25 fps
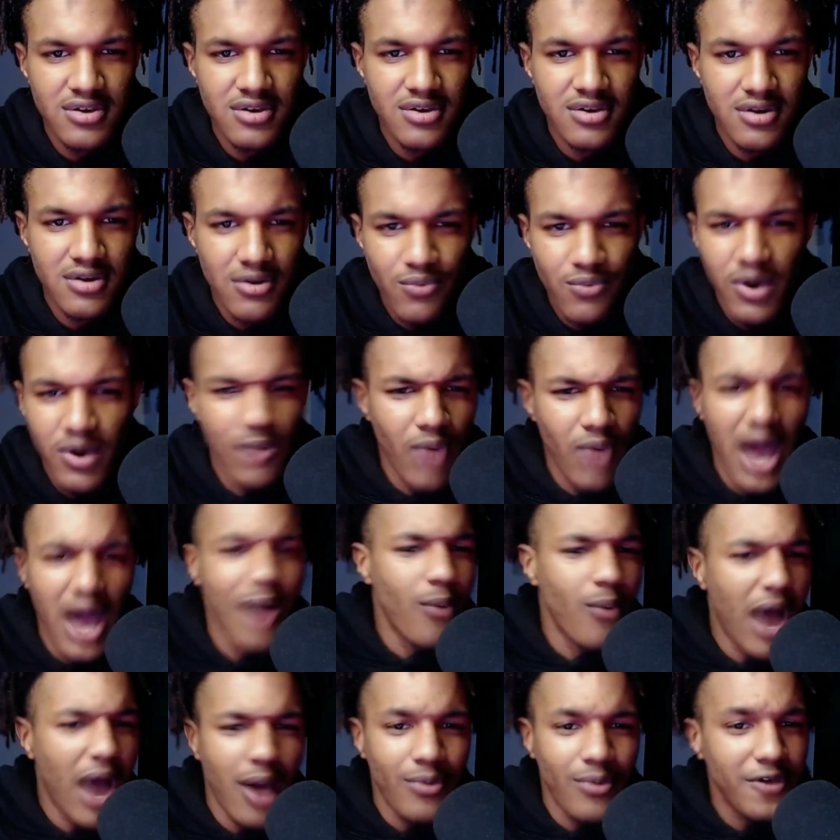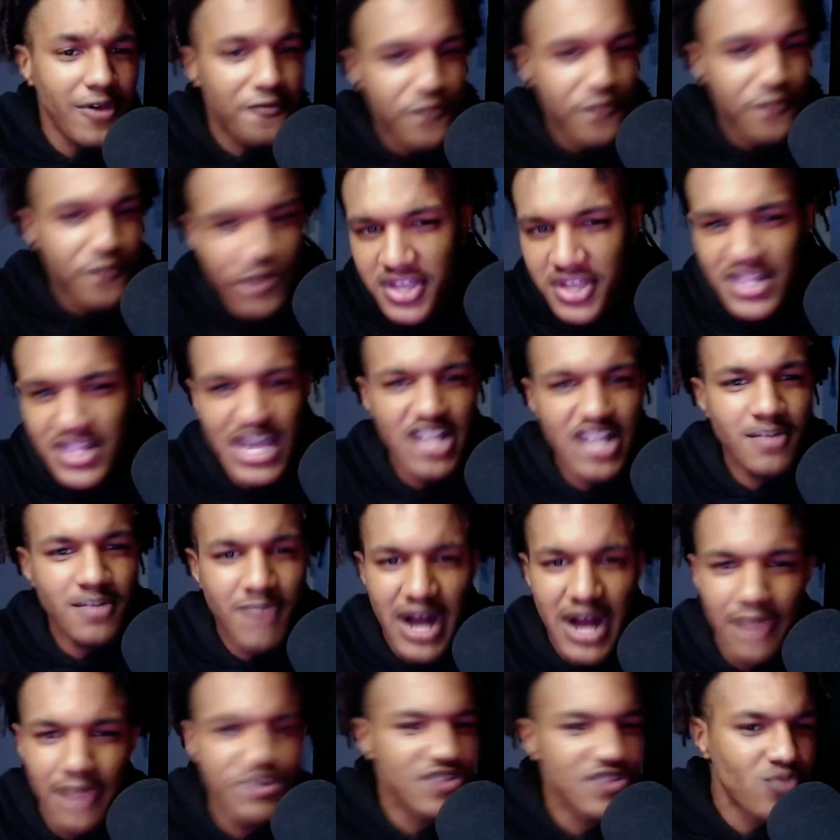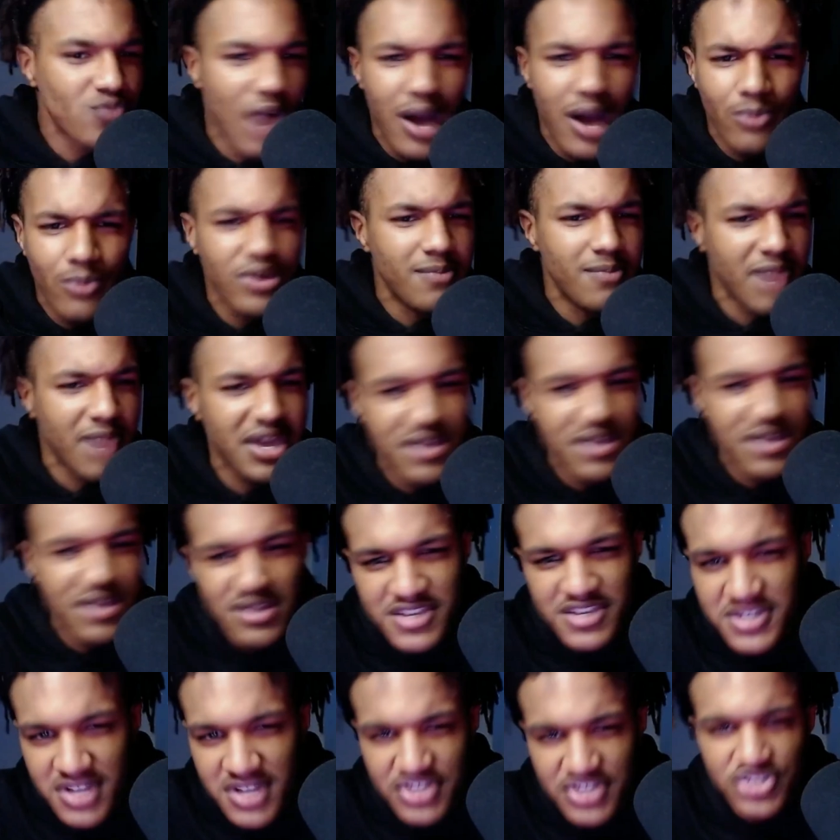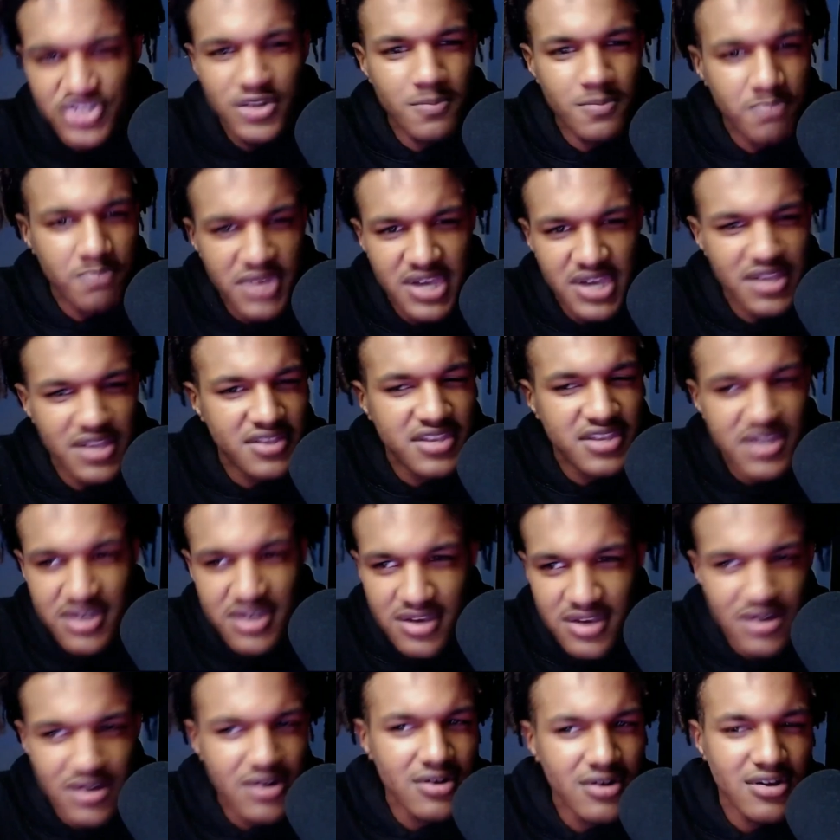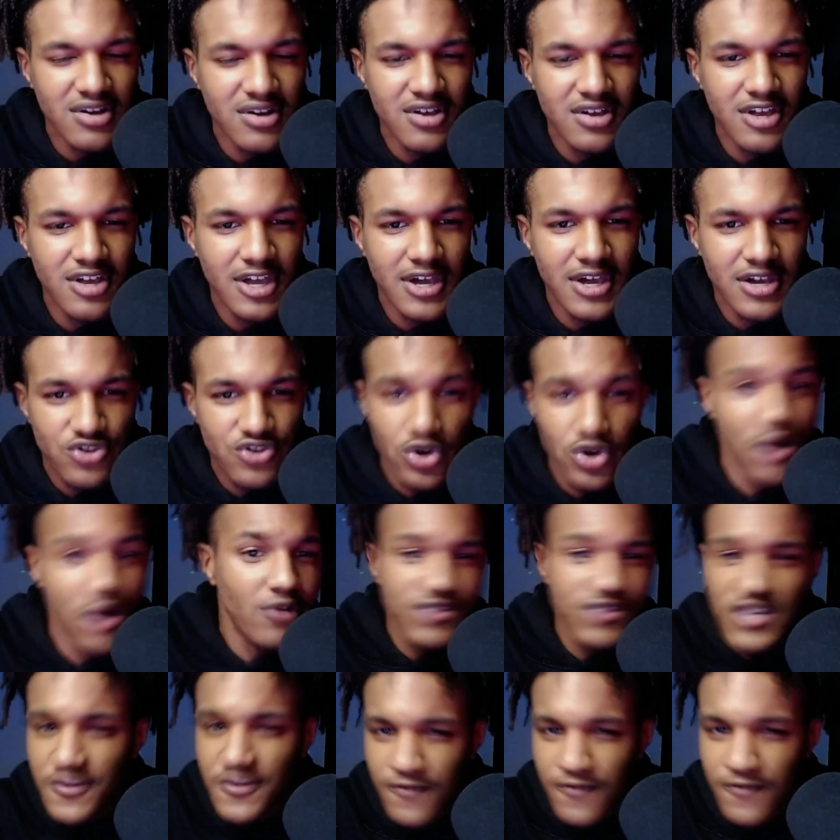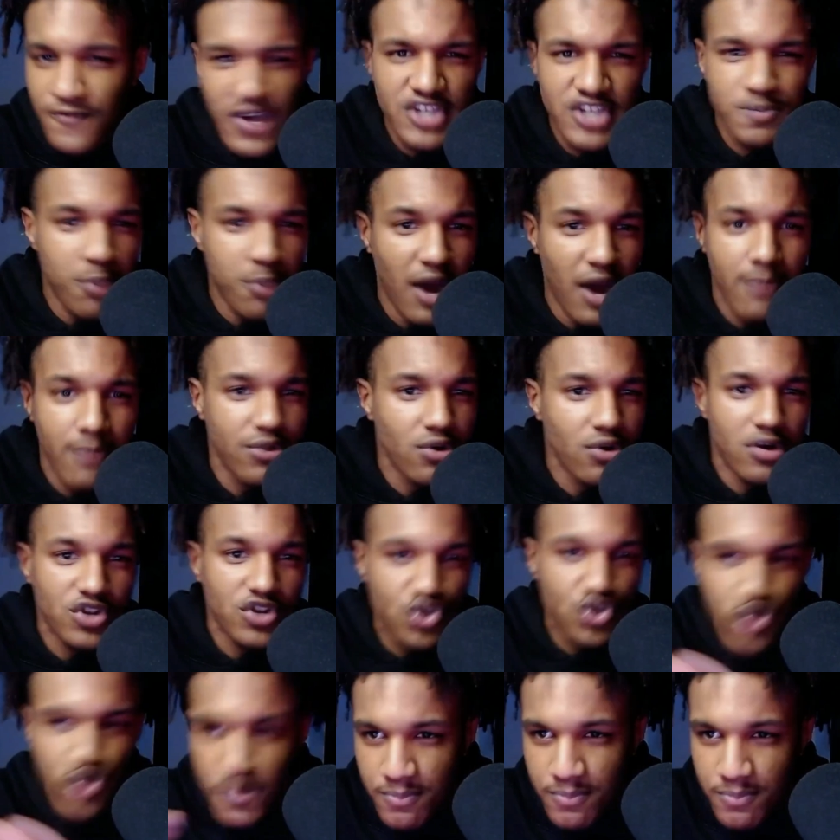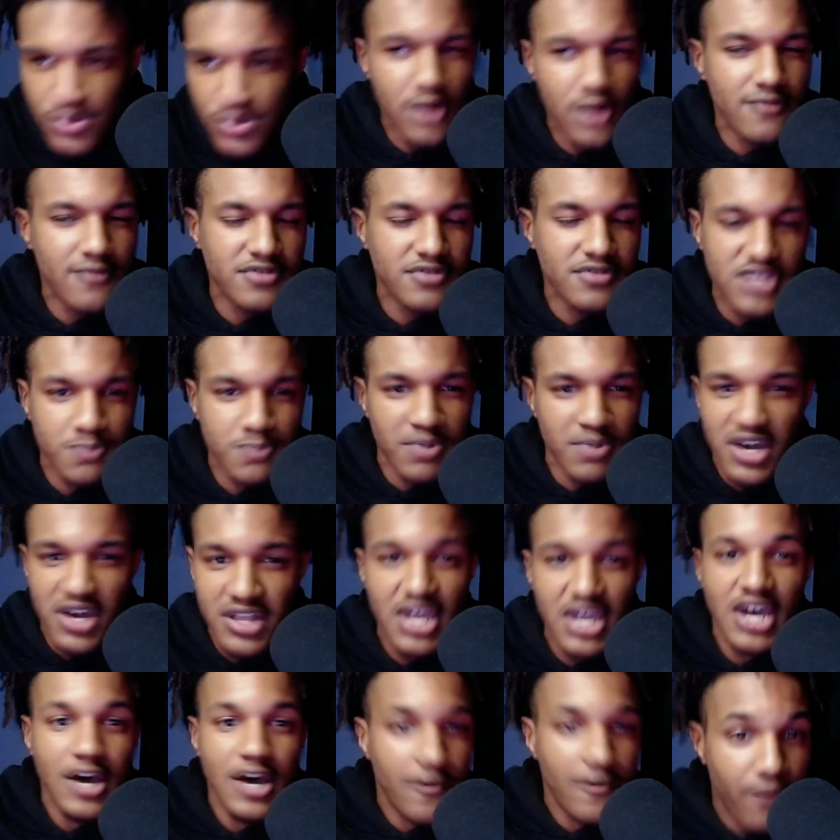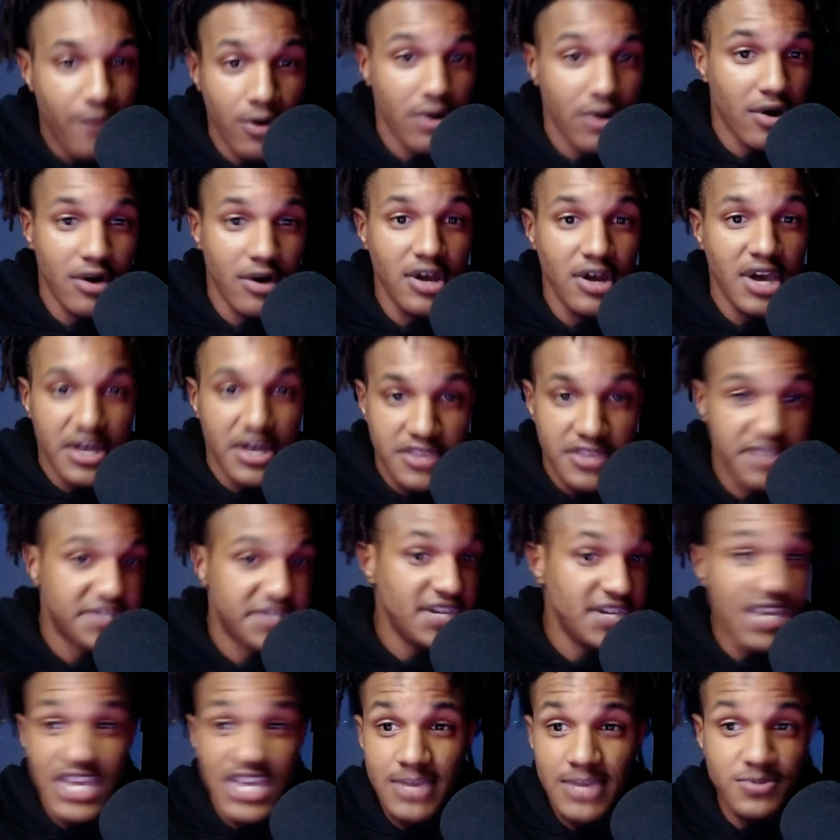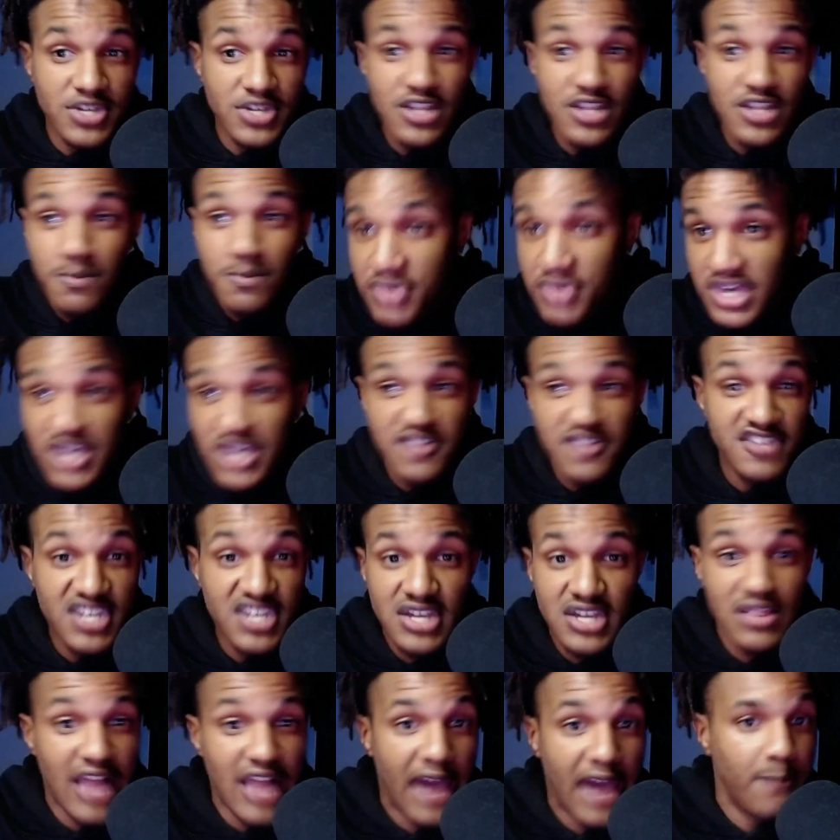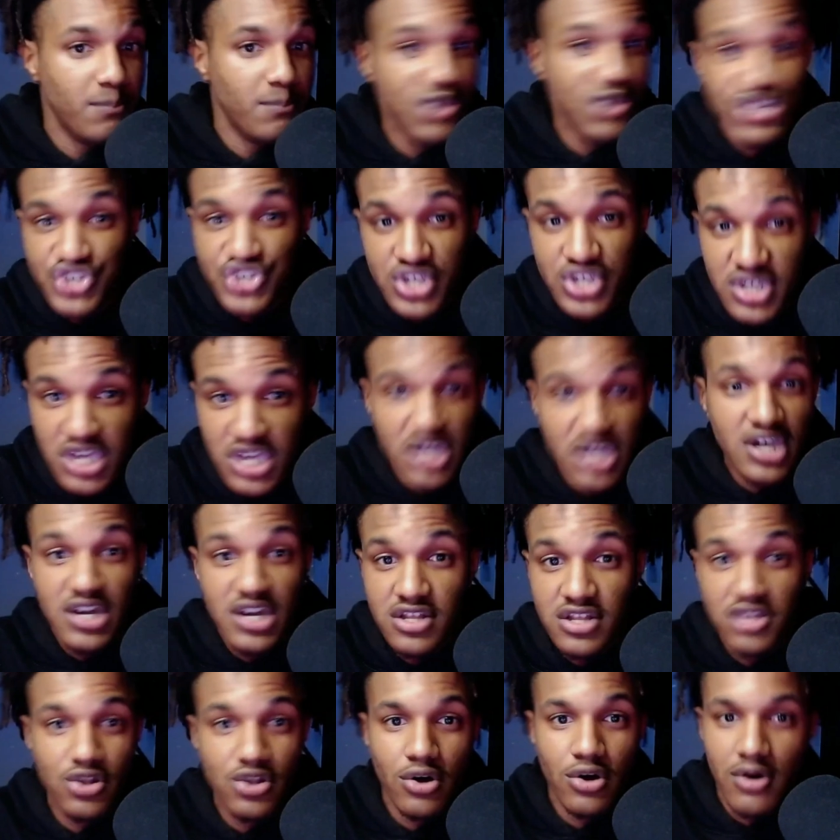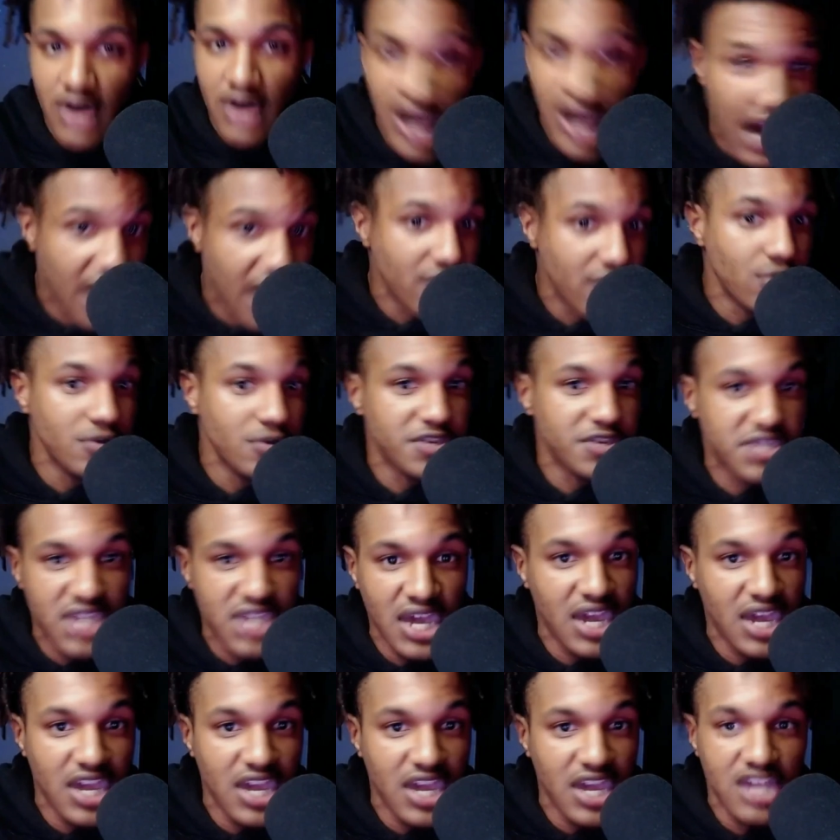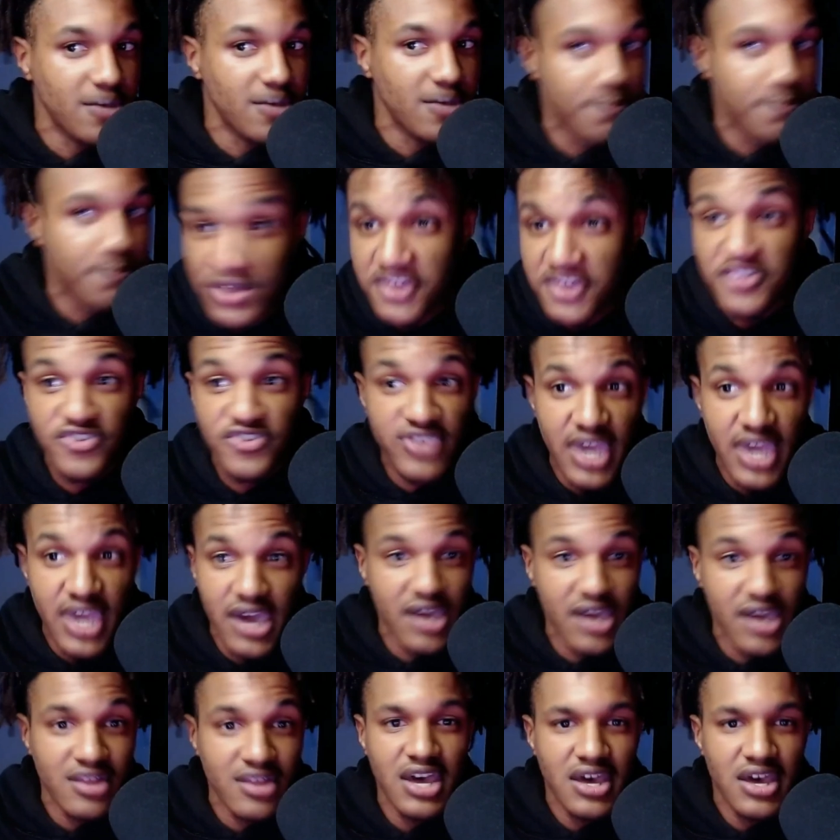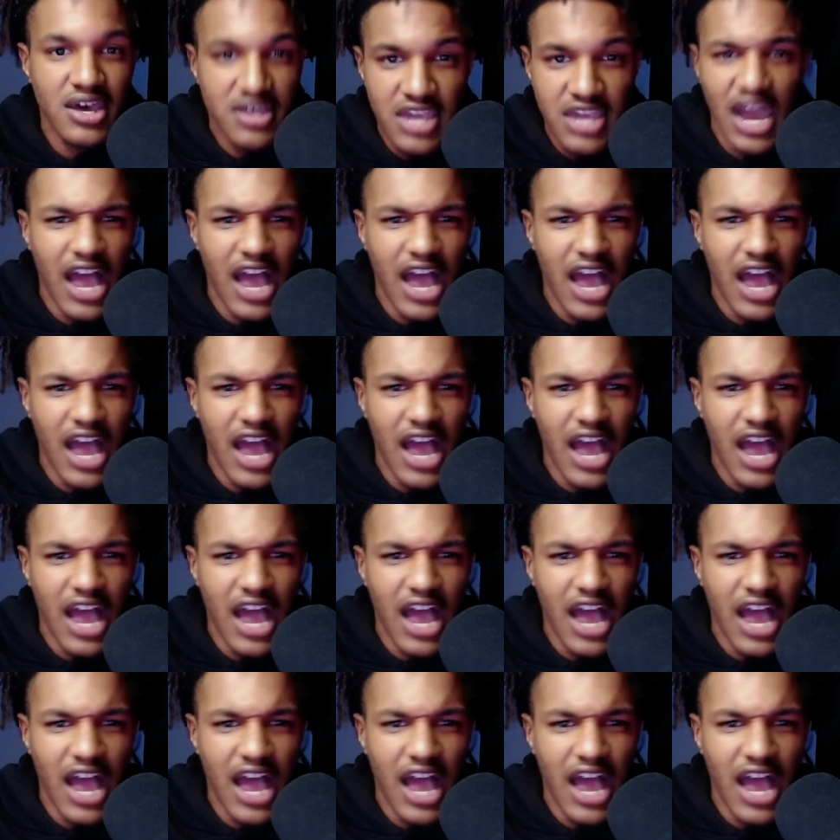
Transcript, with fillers: Why, why, why are we freaking out about this? Why are we making this such a big deal? Trojans fans probably aren't tripping over this, but for the teams in the Big Ten like Michigan and Ohio State and Penn State, yeah,